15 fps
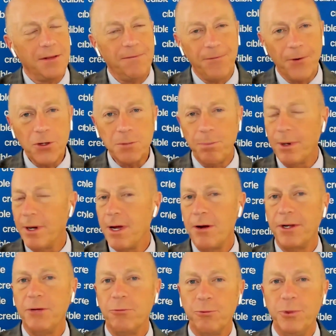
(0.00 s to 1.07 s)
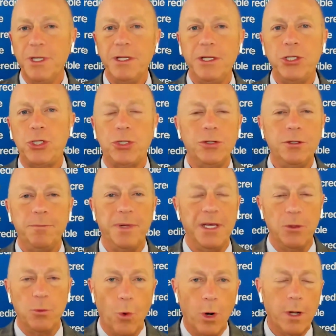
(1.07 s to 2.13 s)
the first priority really should
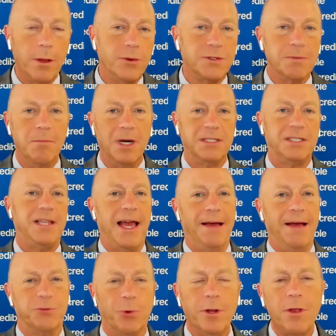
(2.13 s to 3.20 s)
be what are those must haves?